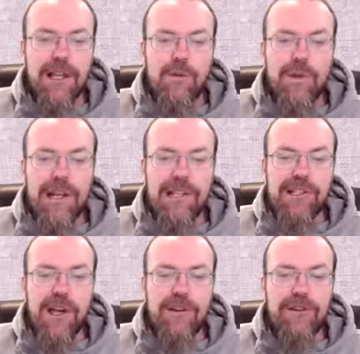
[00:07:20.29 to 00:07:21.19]
When I
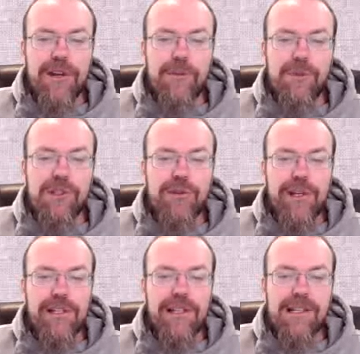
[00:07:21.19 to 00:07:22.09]
saw her, I was
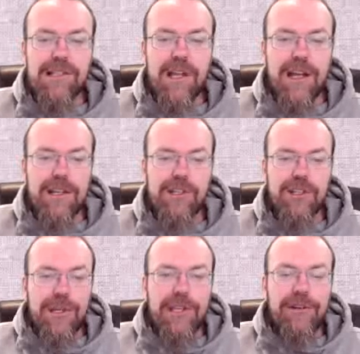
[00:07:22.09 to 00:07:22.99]
greatly astonished.
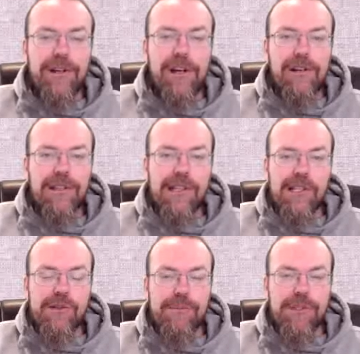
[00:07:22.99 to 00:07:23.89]
Here are the
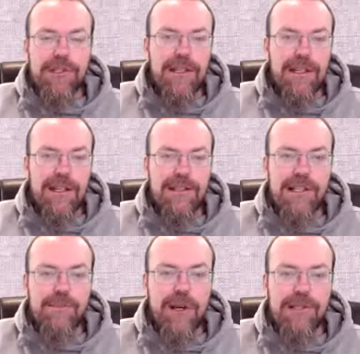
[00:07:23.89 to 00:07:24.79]
descriptions of, this
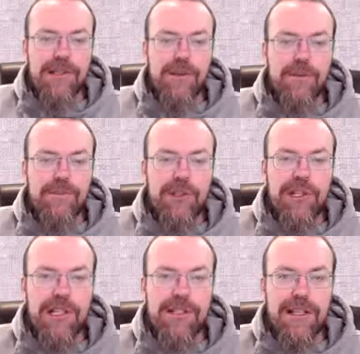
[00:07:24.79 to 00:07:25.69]
prostitute.
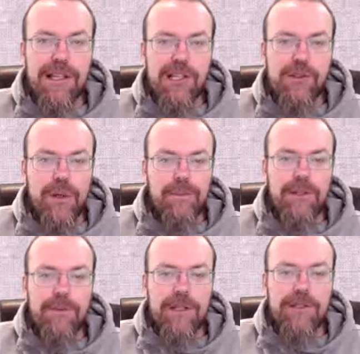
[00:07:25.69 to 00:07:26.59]
She is extremely
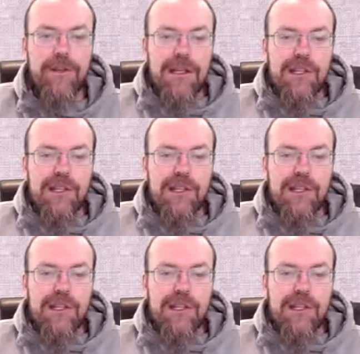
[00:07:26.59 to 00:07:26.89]
rich.